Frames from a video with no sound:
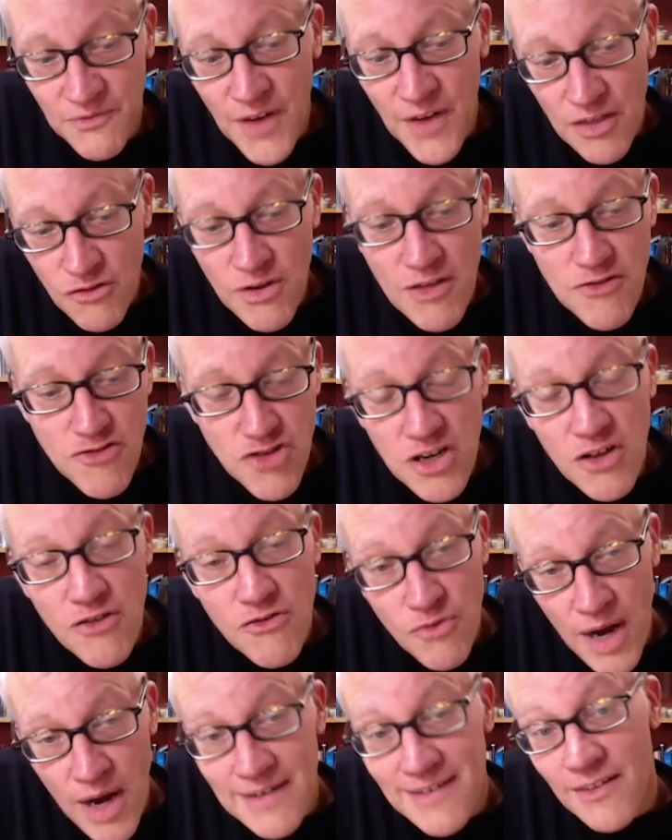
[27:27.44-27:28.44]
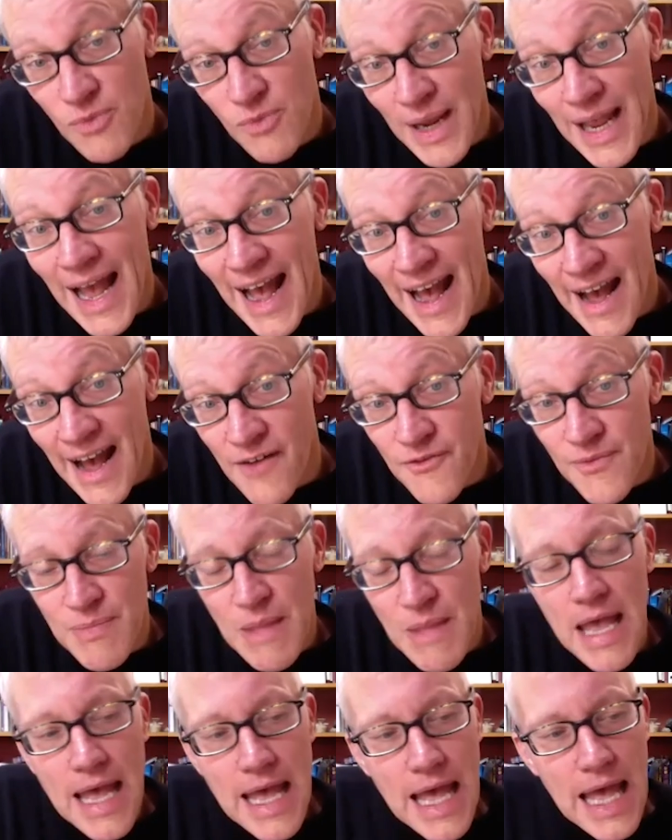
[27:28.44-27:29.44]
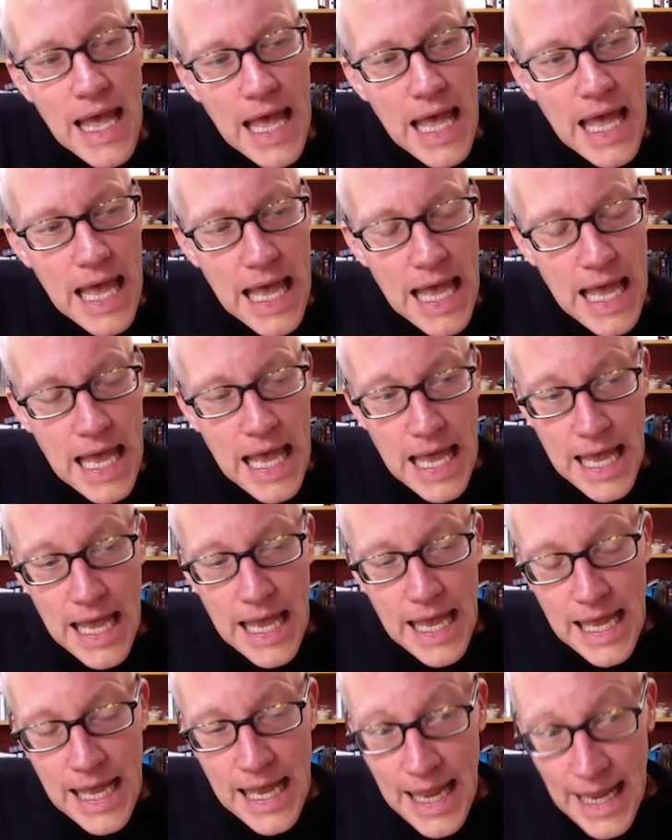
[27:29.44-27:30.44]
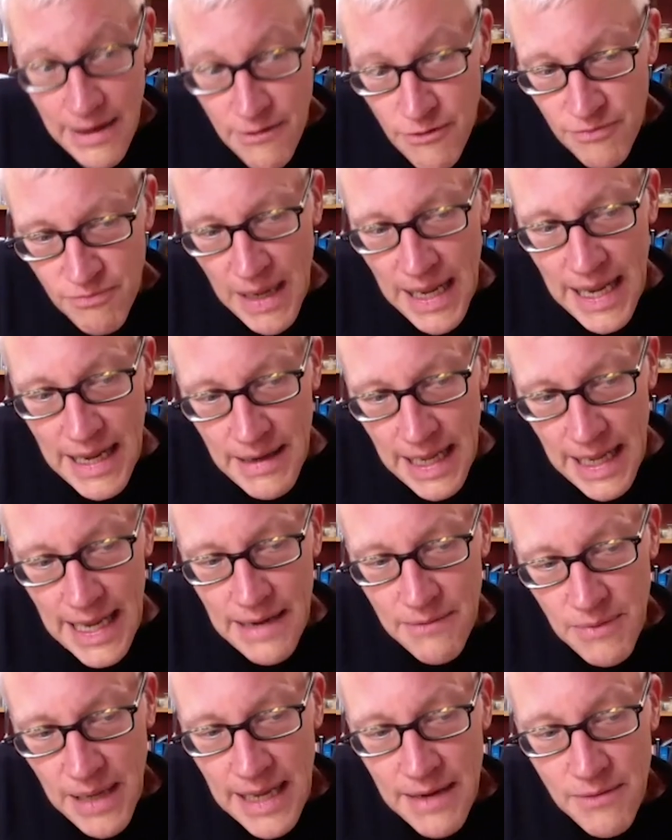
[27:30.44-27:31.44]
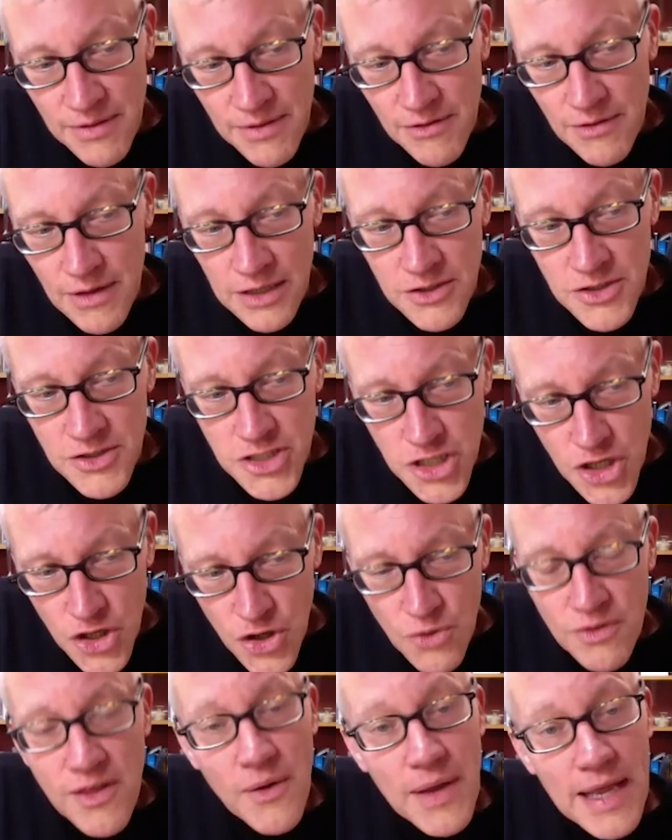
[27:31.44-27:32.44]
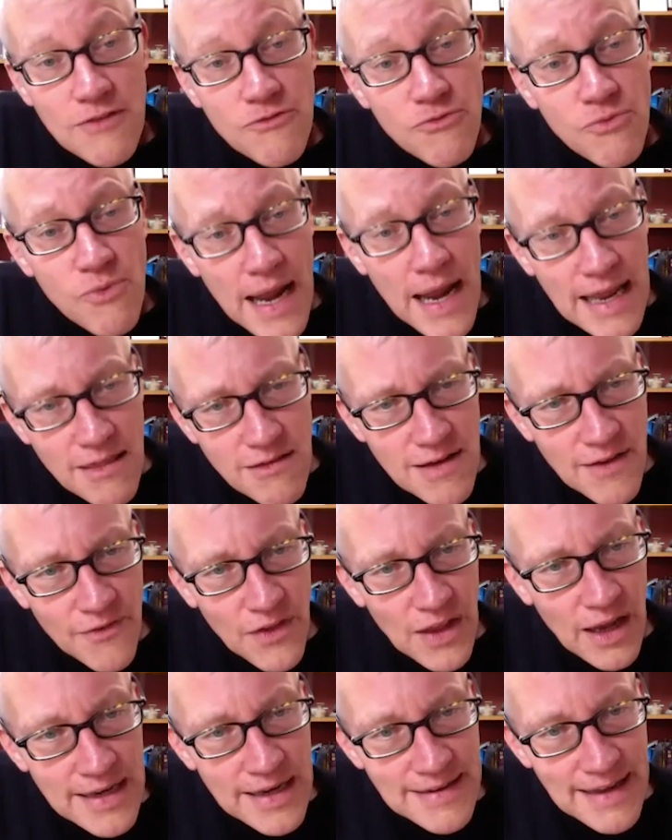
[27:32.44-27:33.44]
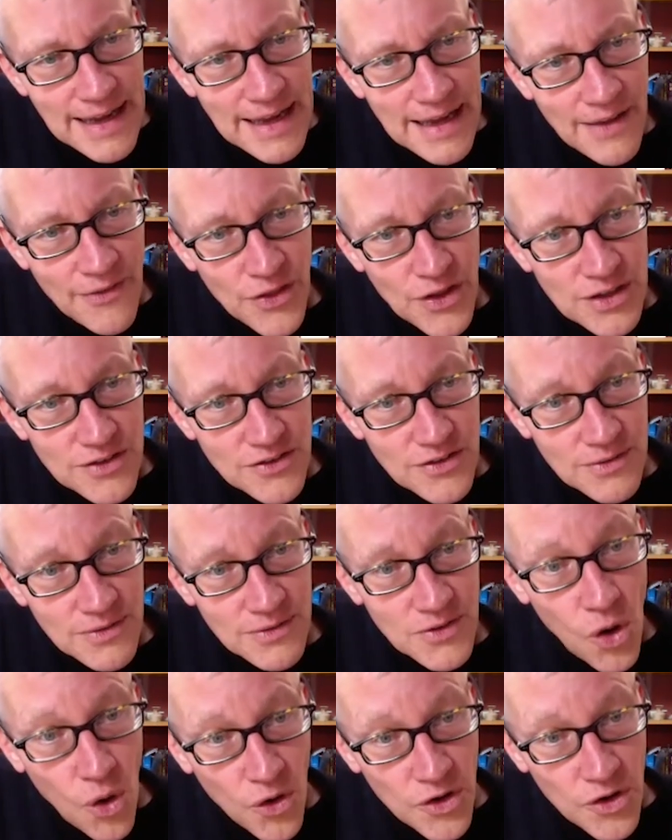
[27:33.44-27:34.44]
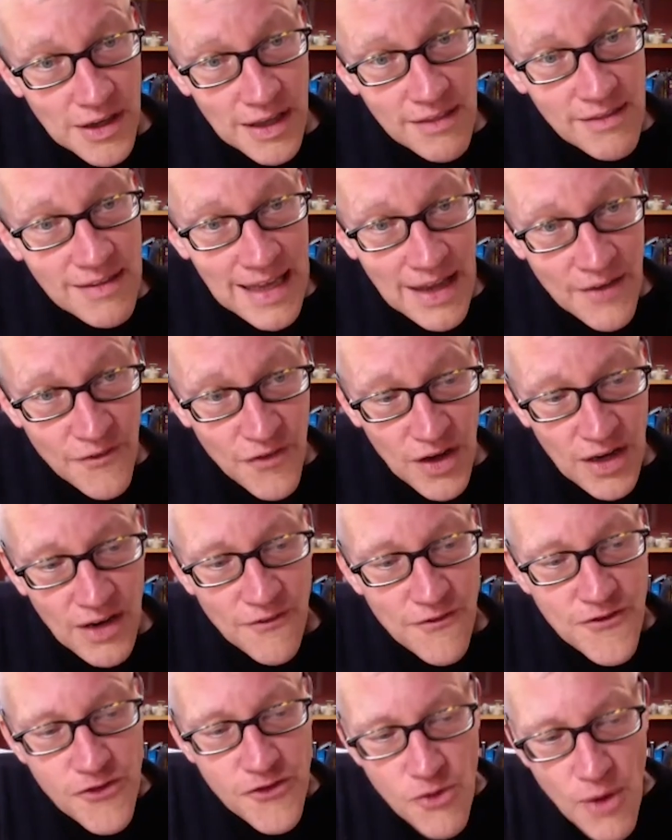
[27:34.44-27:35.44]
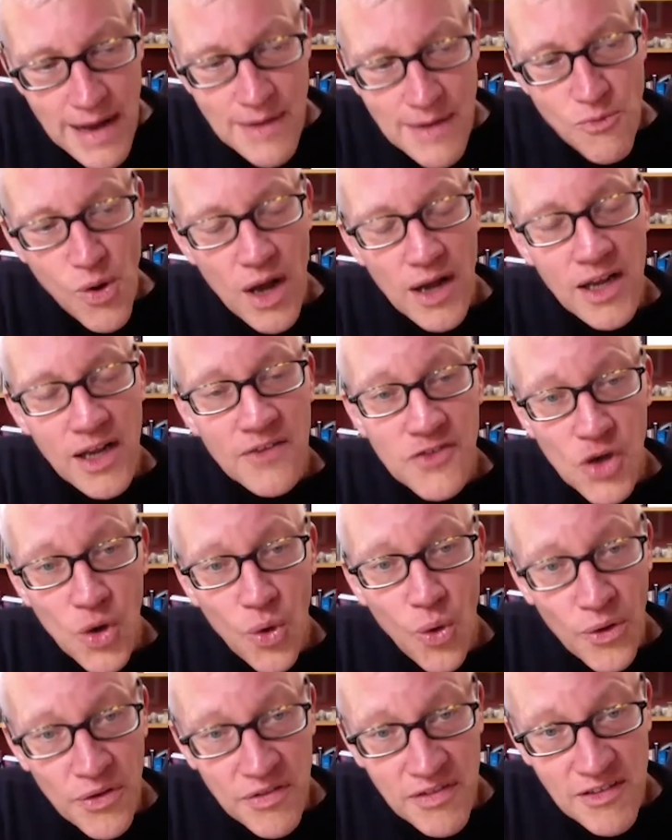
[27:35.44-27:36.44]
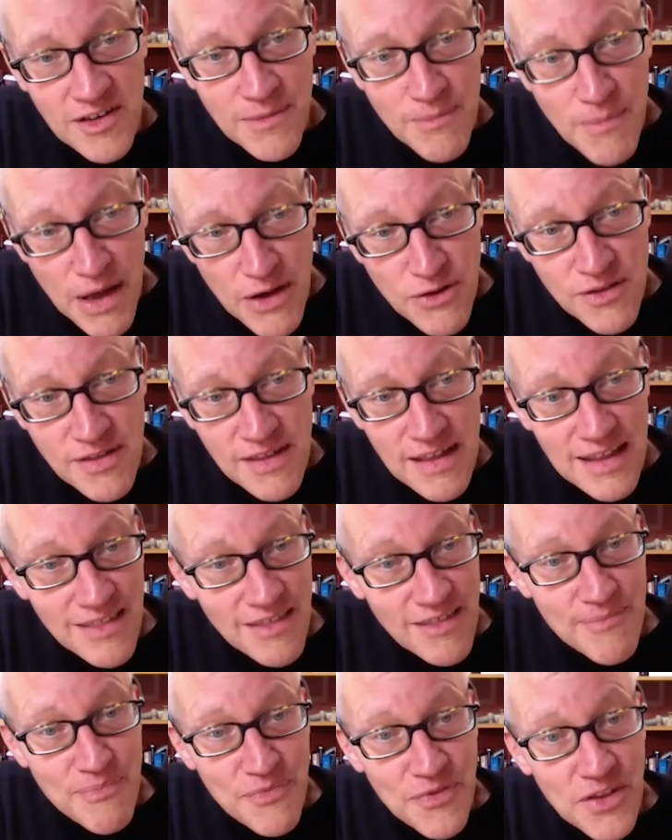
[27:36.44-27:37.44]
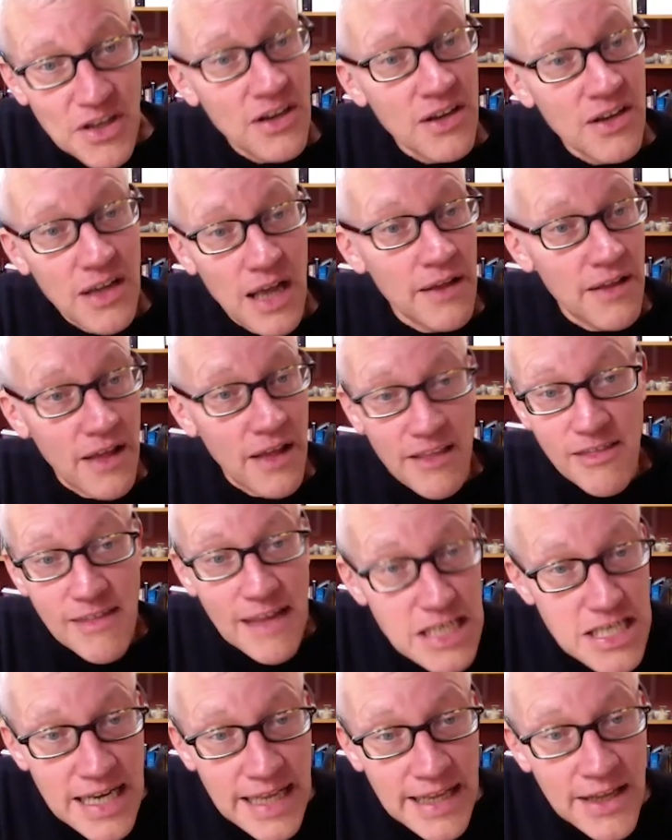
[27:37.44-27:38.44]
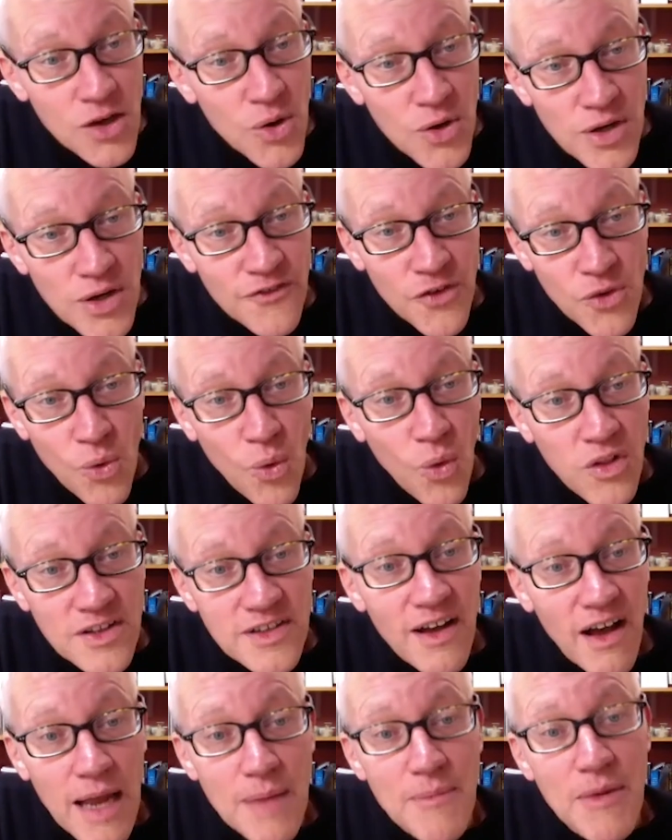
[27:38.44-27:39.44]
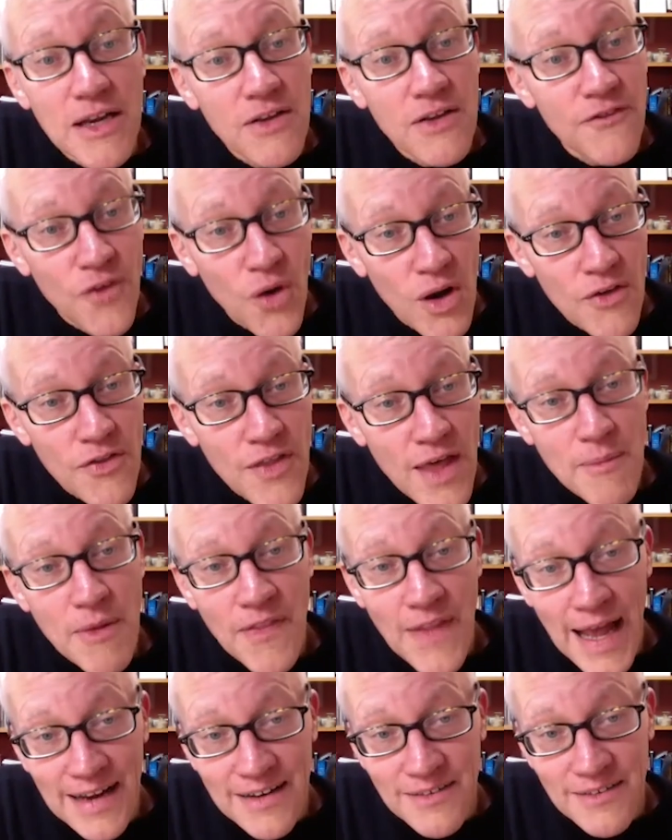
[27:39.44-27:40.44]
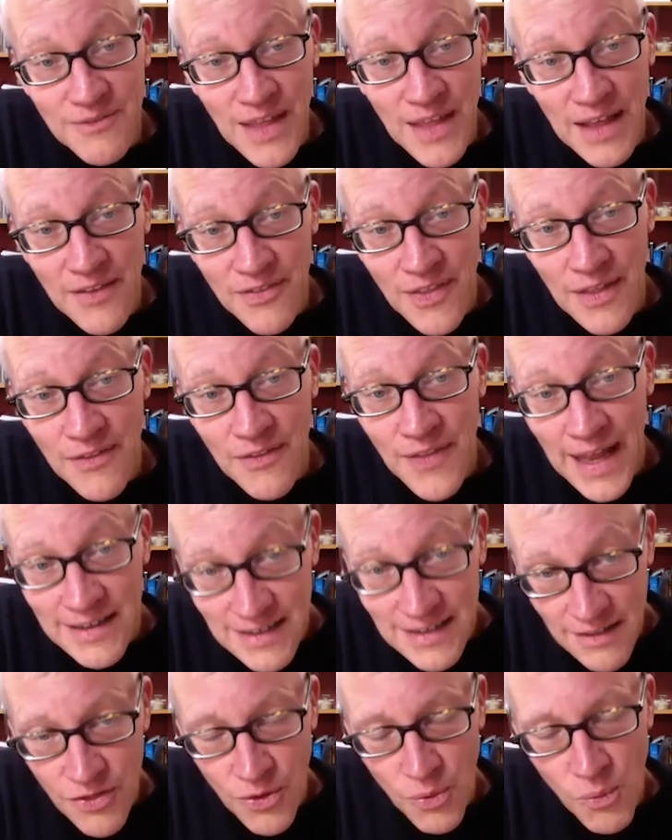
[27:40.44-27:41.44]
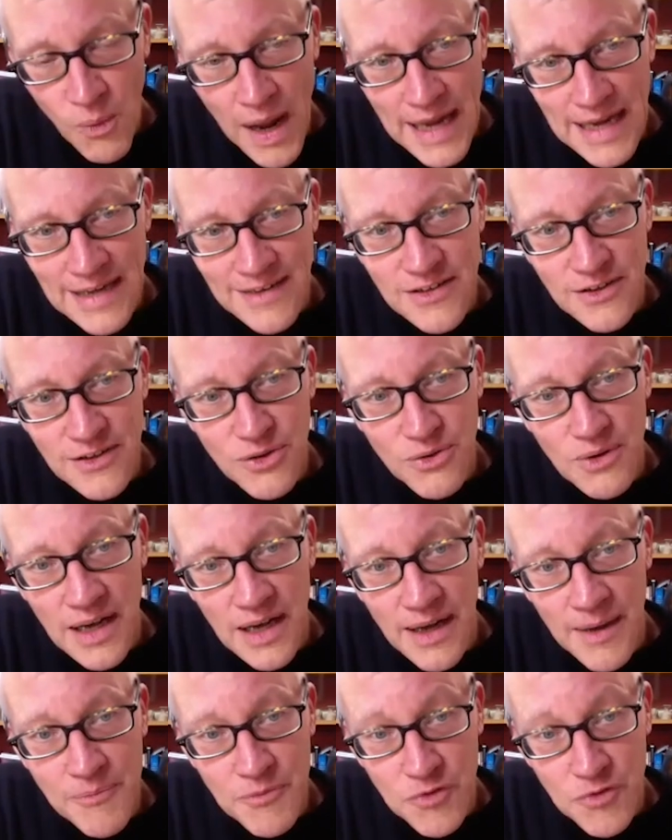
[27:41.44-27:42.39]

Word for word: first Christian whose writings we have, he was a Jew, so he's raised in the idea that God has given a framework of laws to Moses that are essentially good for all time, and you follow them, and that is the way to